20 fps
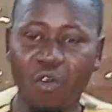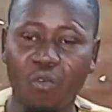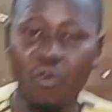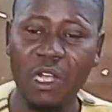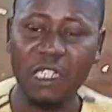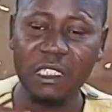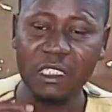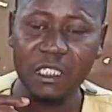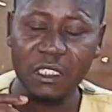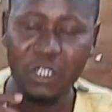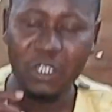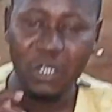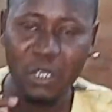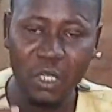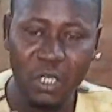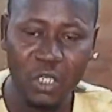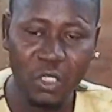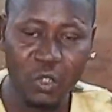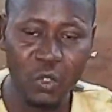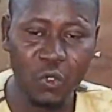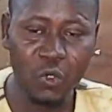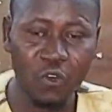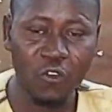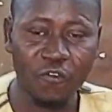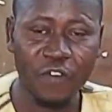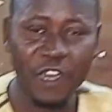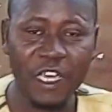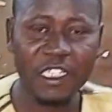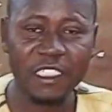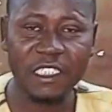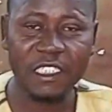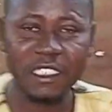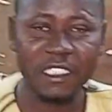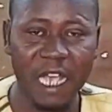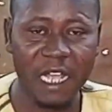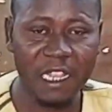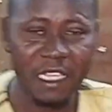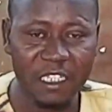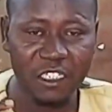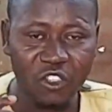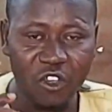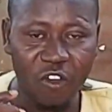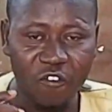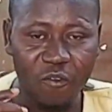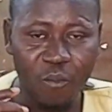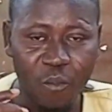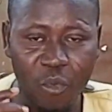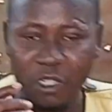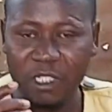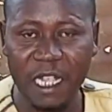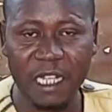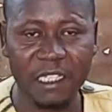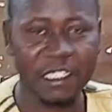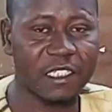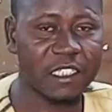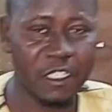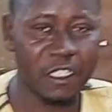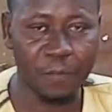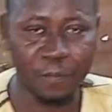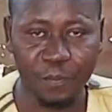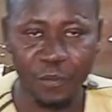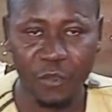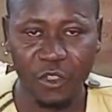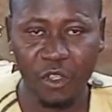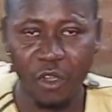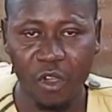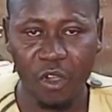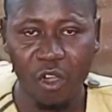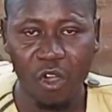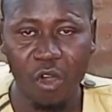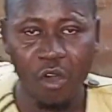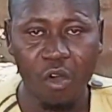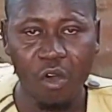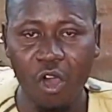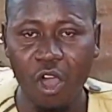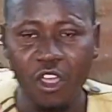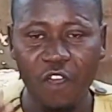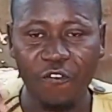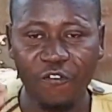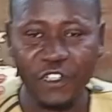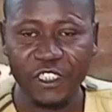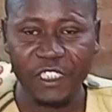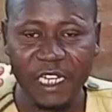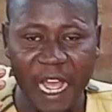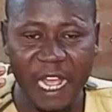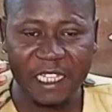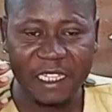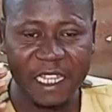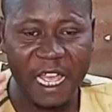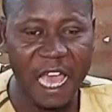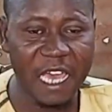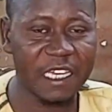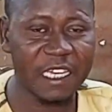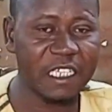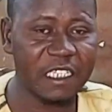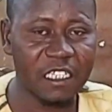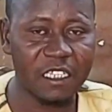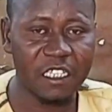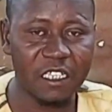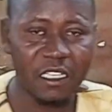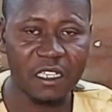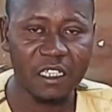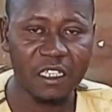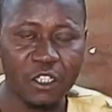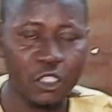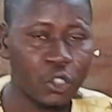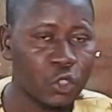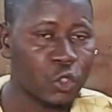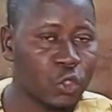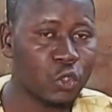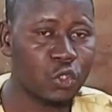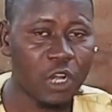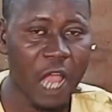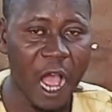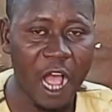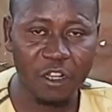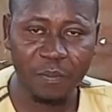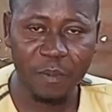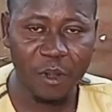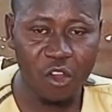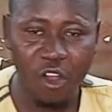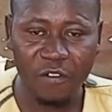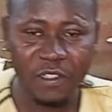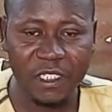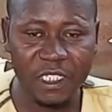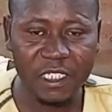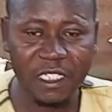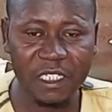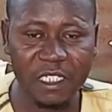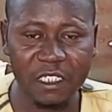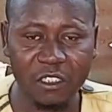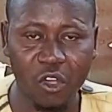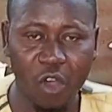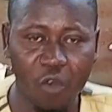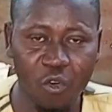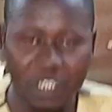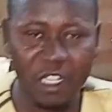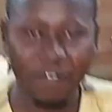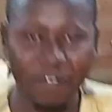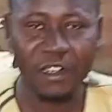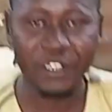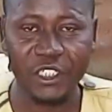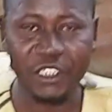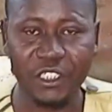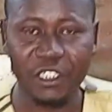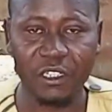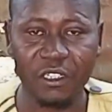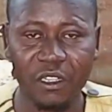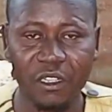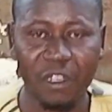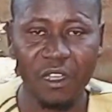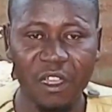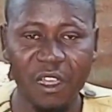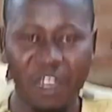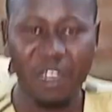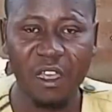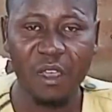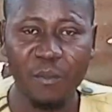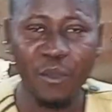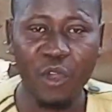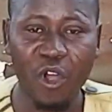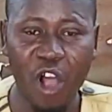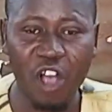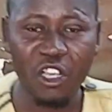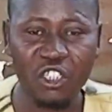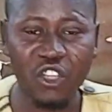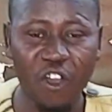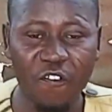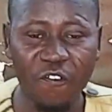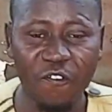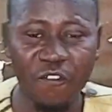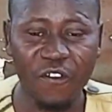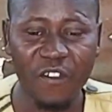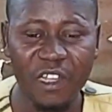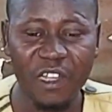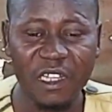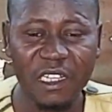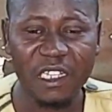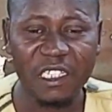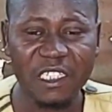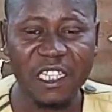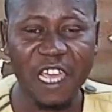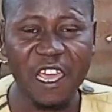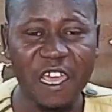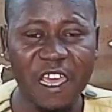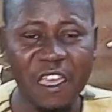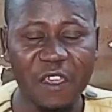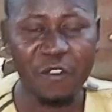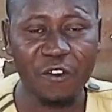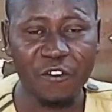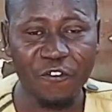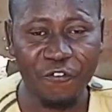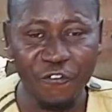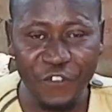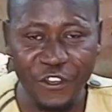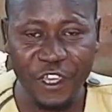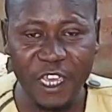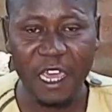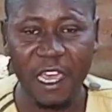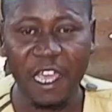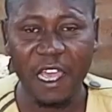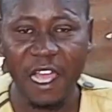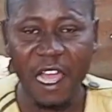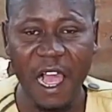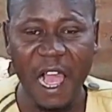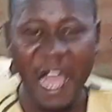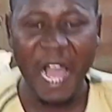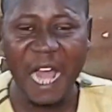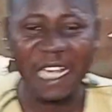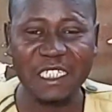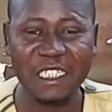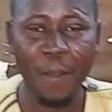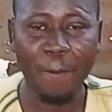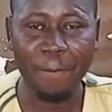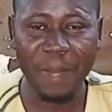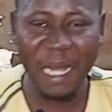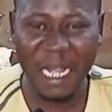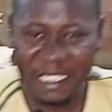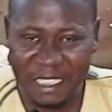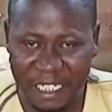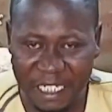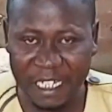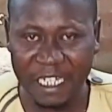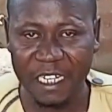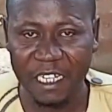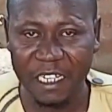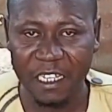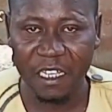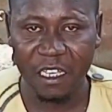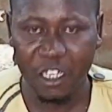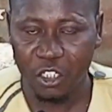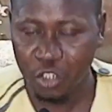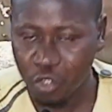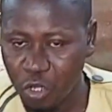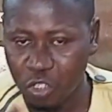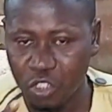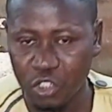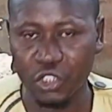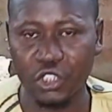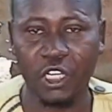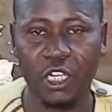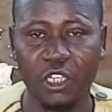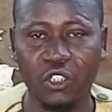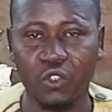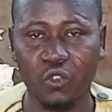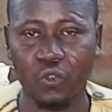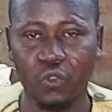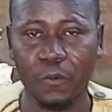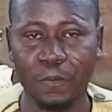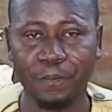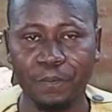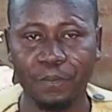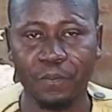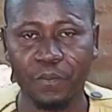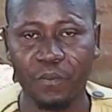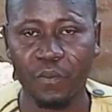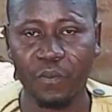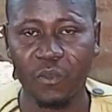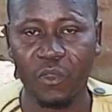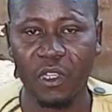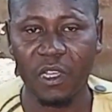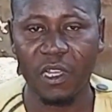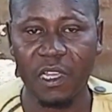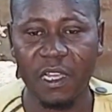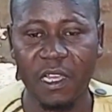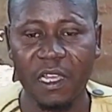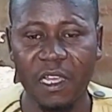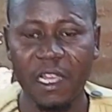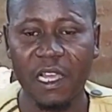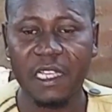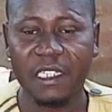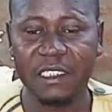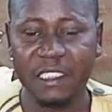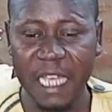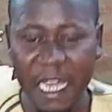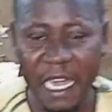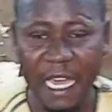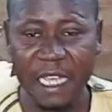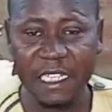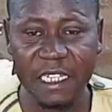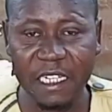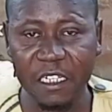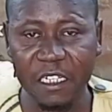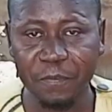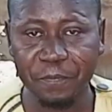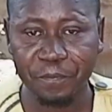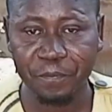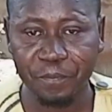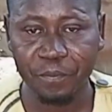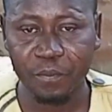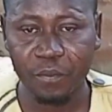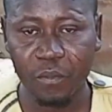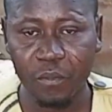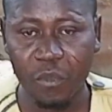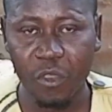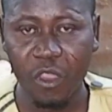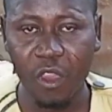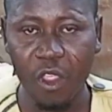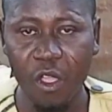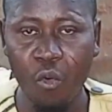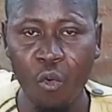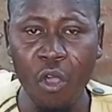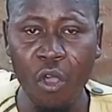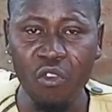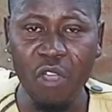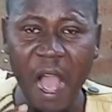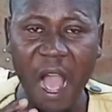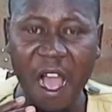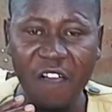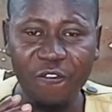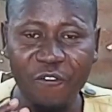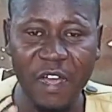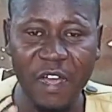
when you face challenges of mortality, or your fish are dying through outbreak of disease or whatever reason, because of the fear and the panic is going to stress you. Secondly, when you have